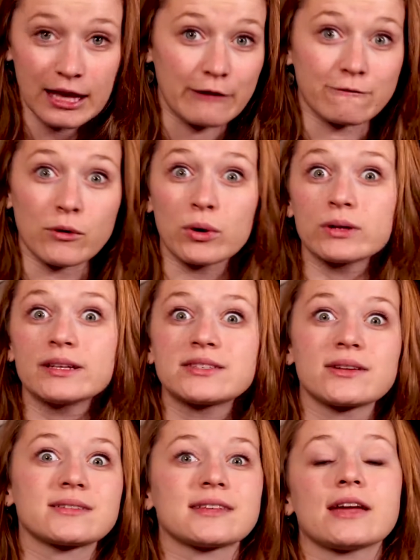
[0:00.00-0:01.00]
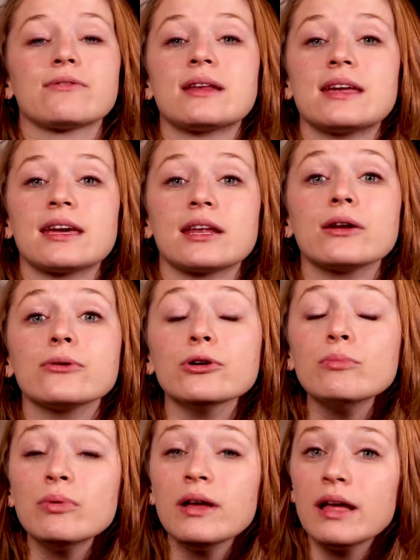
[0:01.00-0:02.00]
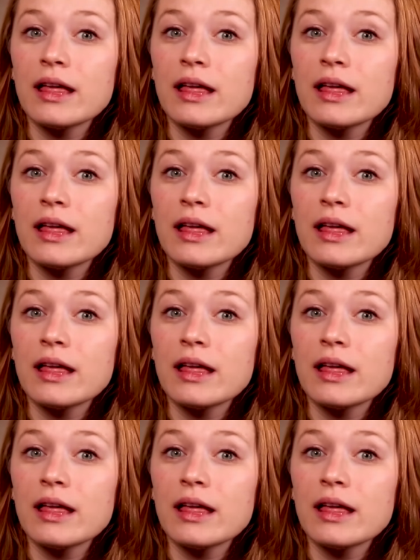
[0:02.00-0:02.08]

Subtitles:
If vocalists are sight reading in a group,